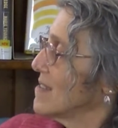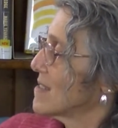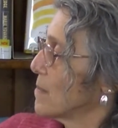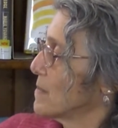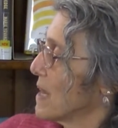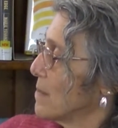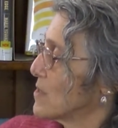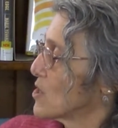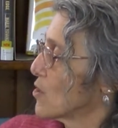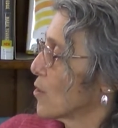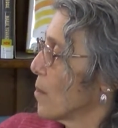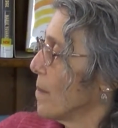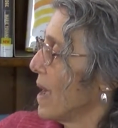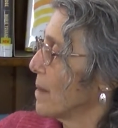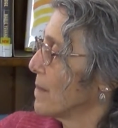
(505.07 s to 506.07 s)
sometimes to
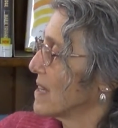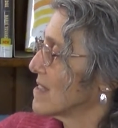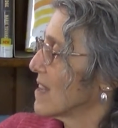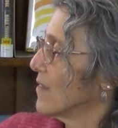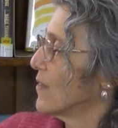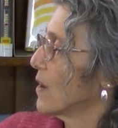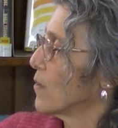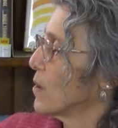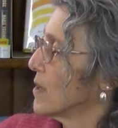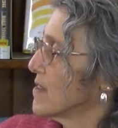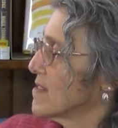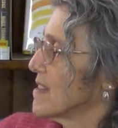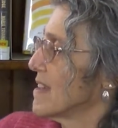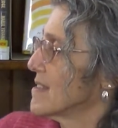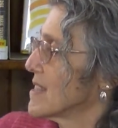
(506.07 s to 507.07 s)
remind myself, I would
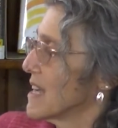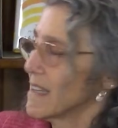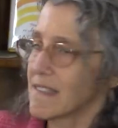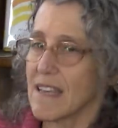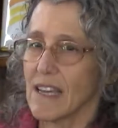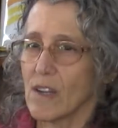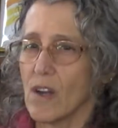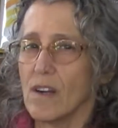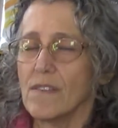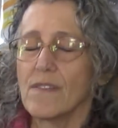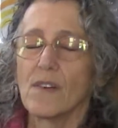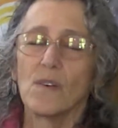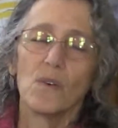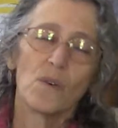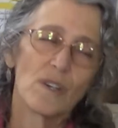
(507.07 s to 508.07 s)
say things like, of
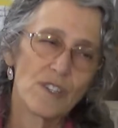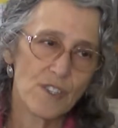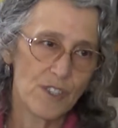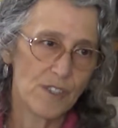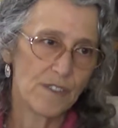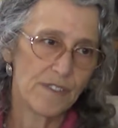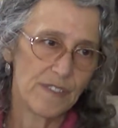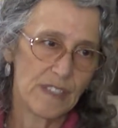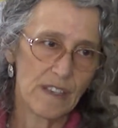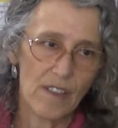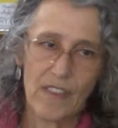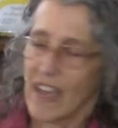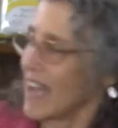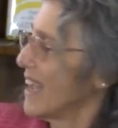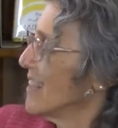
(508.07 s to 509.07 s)
course you feel
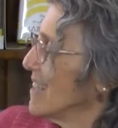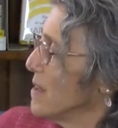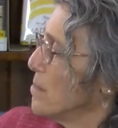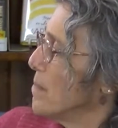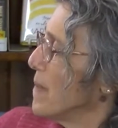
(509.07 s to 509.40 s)
that. It